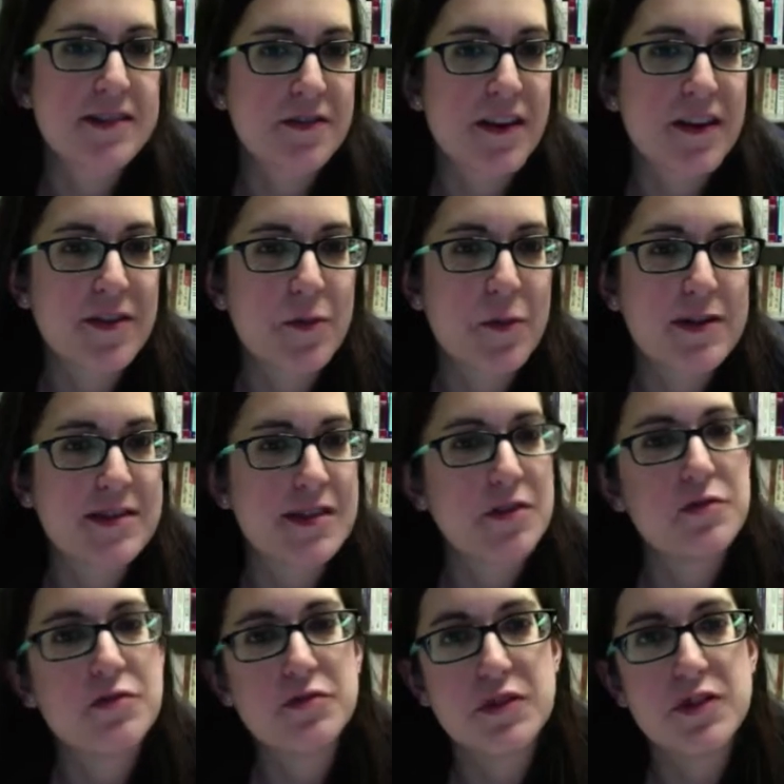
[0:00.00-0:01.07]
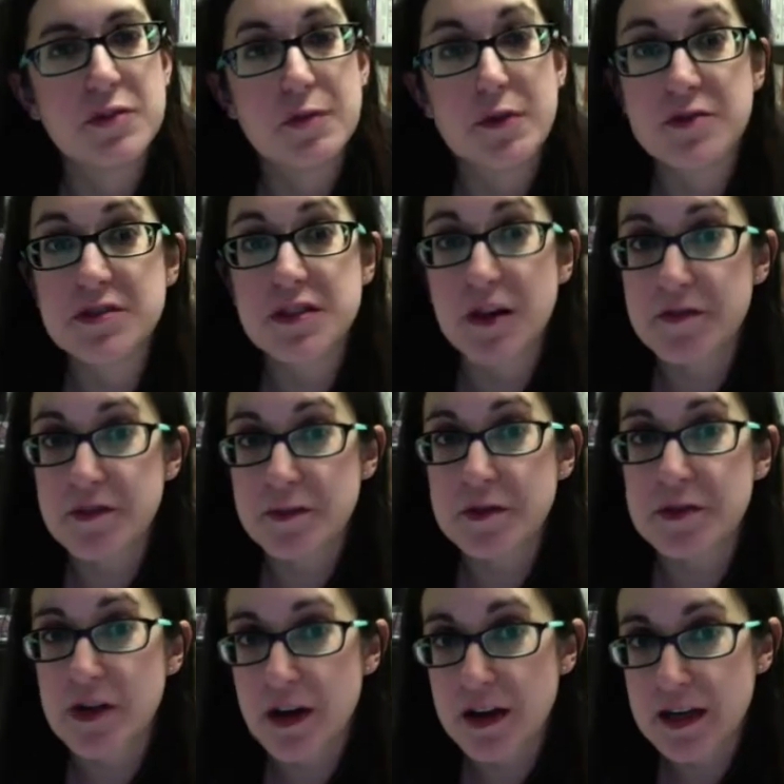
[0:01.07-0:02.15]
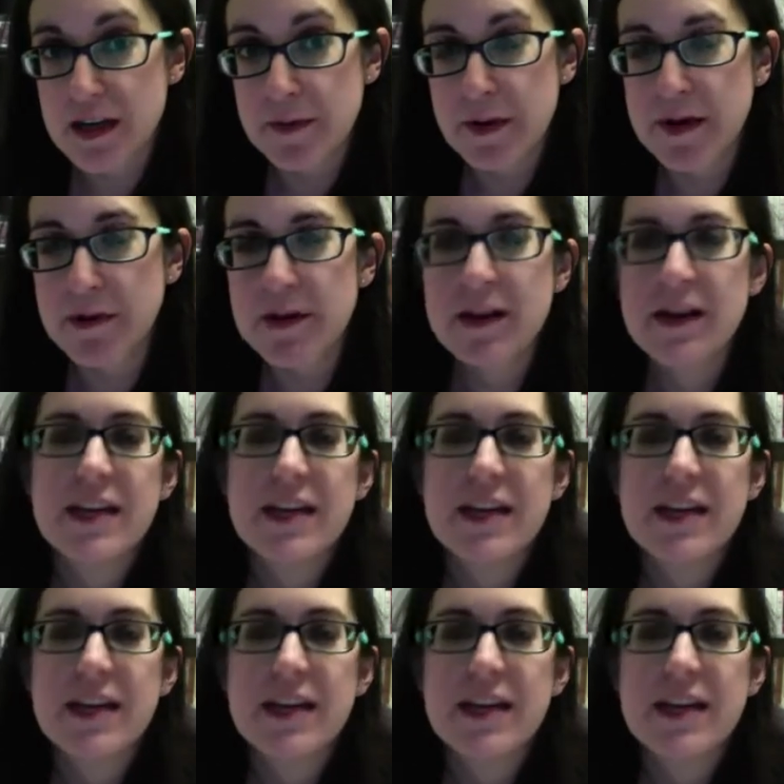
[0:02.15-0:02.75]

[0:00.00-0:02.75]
to find the ones that you feel most comfortable talking about